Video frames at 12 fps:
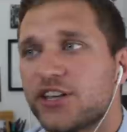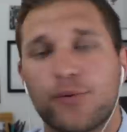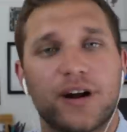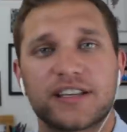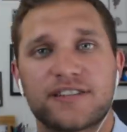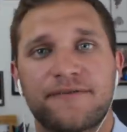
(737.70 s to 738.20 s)
you
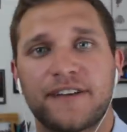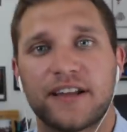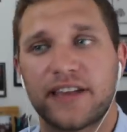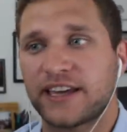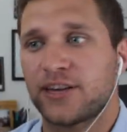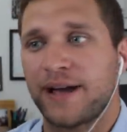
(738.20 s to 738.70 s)
want it to feel
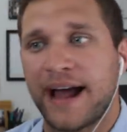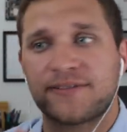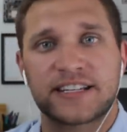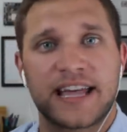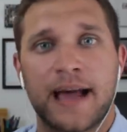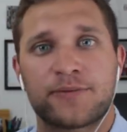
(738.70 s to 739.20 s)
like you have
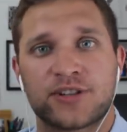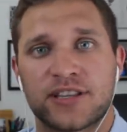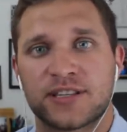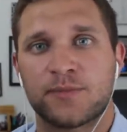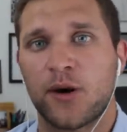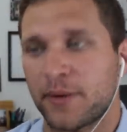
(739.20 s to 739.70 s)
to capture
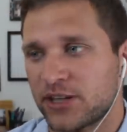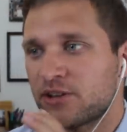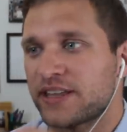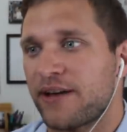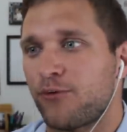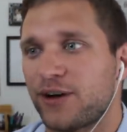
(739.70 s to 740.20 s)
this moment. You
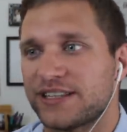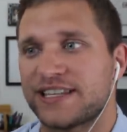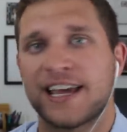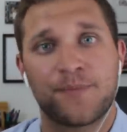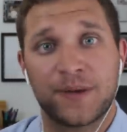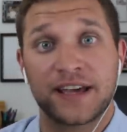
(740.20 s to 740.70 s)
only have one
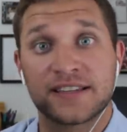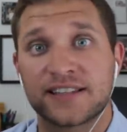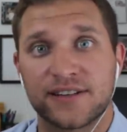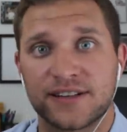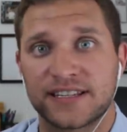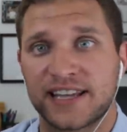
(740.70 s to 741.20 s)
take because
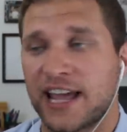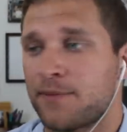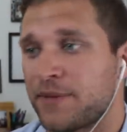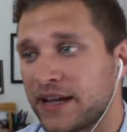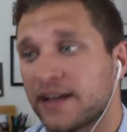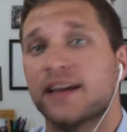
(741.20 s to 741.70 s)
they're
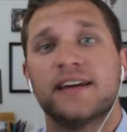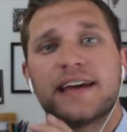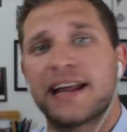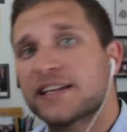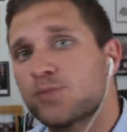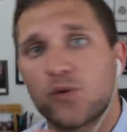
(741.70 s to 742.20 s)
escaping.
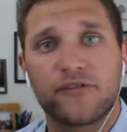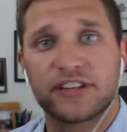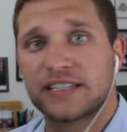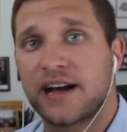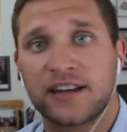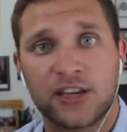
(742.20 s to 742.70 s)
It has more of a
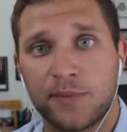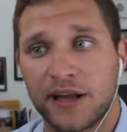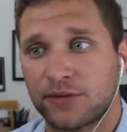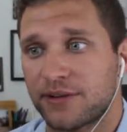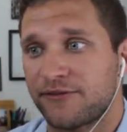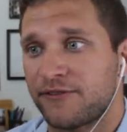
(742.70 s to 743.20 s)

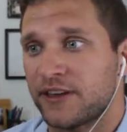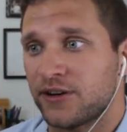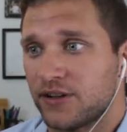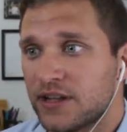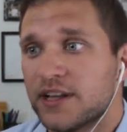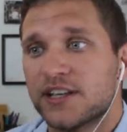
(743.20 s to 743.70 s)
documentary
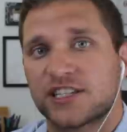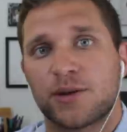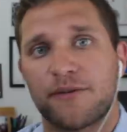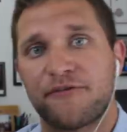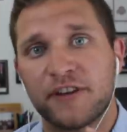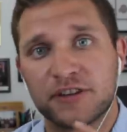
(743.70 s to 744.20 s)
feel,
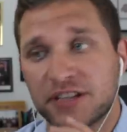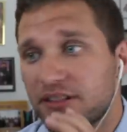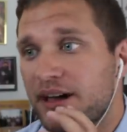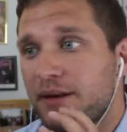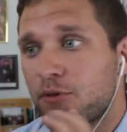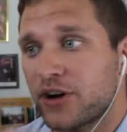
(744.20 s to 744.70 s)
so it feels a
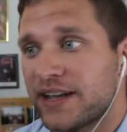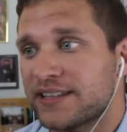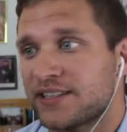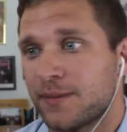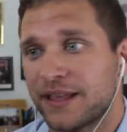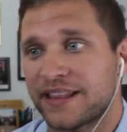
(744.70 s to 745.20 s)
lot more
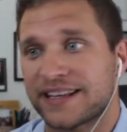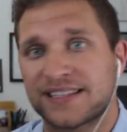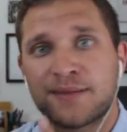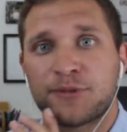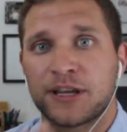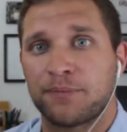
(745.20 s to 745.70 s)
intimate, like
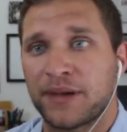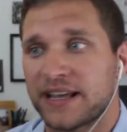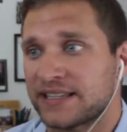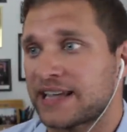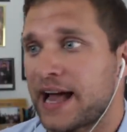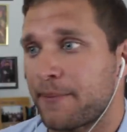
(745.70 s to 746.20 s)
something big
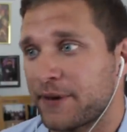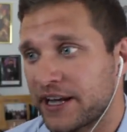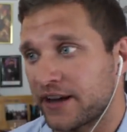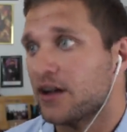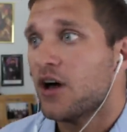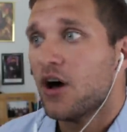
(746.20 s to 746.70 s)
is happening.